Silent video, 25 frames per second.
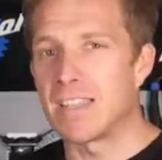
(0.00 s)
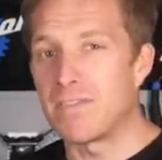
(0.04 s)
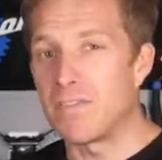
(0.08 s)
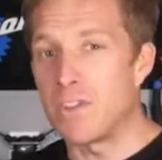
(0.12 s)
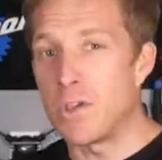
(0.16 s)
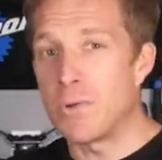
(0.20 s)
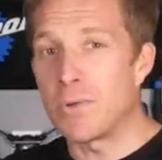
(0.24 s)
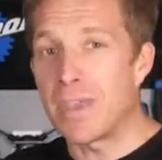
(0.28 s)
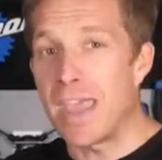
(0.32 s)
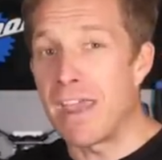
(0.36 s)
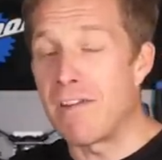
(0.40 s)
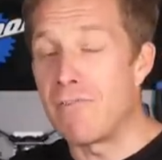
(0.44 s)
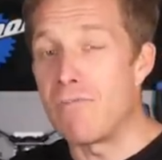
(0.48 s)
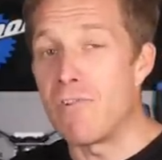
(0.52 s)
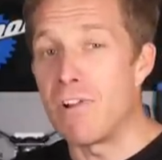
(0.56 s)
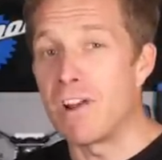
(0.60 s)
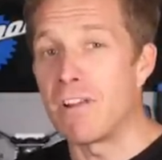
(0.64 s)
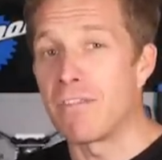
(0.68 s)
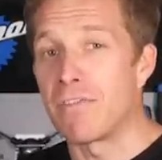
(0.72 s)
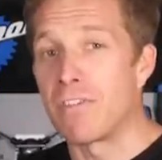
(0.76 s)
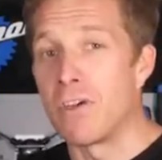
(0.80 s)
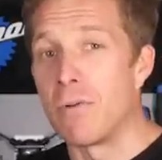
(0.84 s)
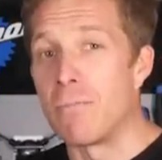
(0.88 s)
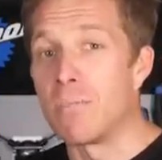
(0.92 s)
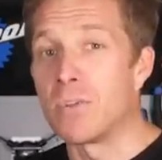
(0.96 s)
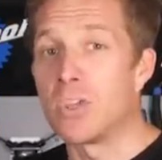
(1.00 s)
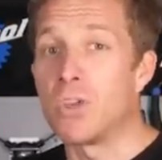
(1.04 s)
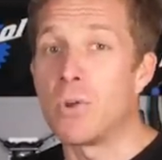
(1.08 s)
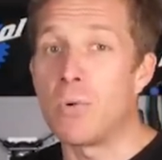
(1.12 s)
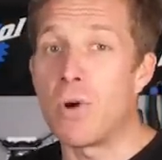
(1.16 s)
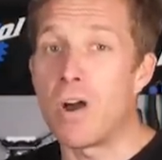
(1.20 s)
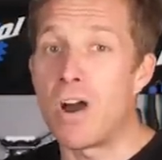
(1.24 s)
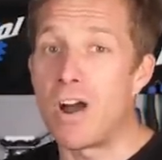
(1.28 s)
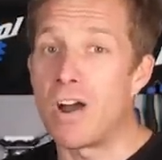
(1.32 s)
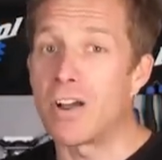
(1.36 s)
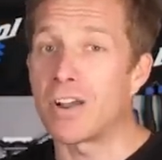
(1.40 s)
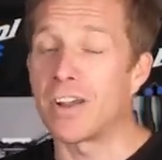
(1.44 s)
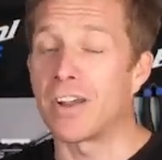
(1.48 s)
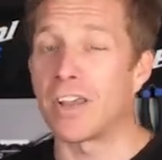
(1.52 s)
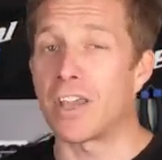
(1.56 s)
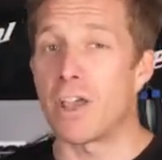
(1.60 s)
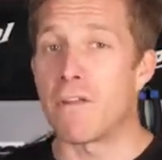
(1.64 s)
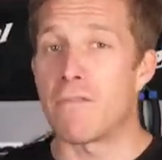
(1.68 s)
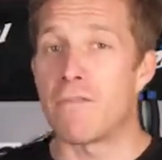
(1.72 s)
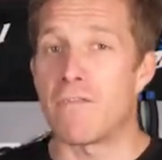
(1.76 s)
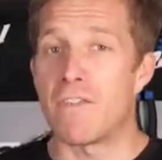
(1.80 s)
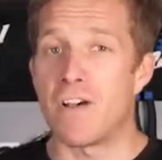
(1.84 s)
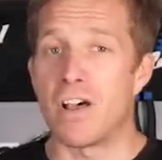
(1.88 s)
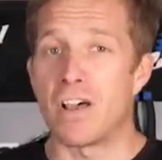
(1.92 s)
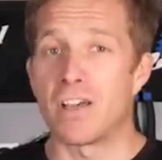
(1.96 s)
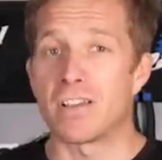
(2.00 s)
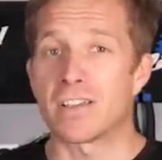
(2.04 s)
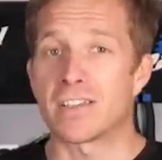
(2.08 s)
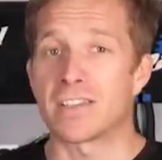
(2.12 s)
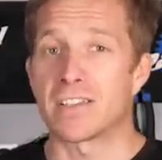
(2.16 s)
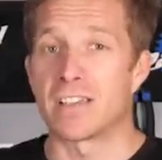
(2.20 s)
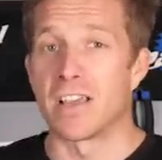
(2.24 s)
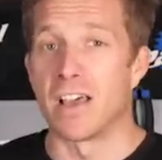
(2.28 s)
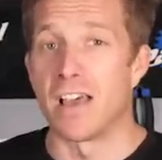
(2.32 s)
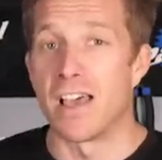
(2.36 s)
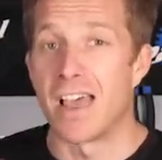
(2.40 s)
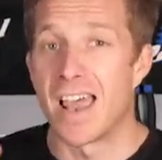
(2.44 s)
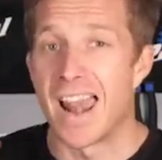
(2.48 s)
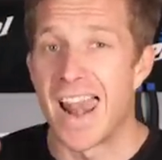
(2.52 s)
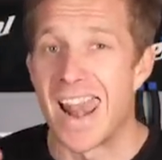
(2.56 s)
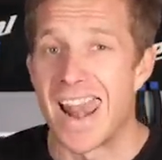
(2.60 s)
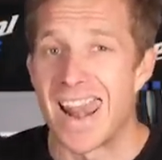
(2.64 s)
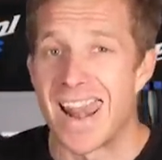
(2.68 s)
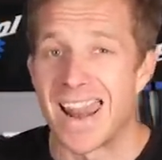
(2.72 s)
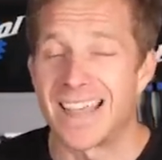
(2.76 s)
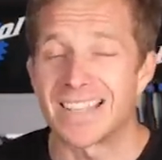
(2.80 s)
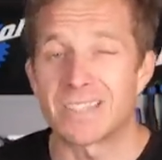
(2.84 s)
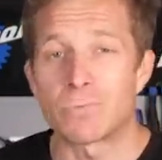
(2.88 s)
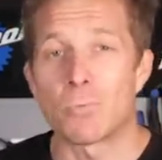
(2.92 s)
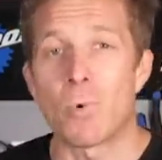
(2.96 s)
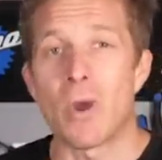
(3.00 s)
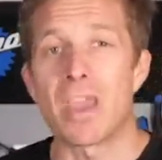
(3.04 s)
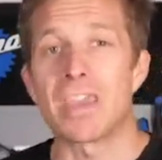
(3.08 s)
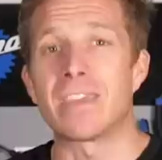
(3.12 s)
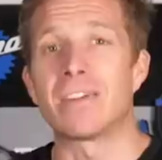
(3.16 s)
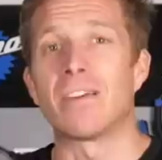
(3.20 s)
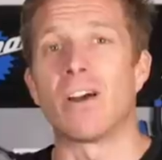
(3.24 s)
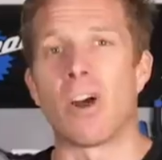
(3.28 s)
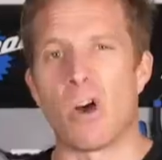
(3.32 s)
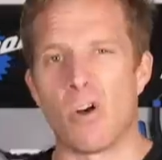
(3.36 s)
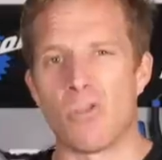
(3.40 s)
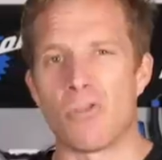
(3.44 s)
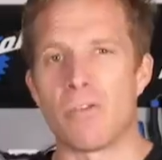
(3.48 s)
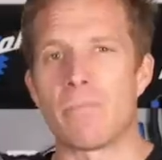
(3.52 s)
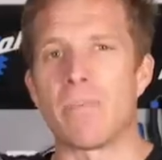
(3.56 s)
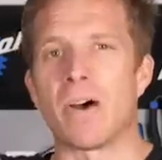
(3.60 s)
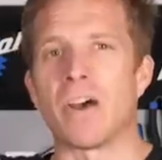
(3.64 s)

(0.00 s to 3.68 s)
If you get rid of them, you are gonna go faster. Less weight on the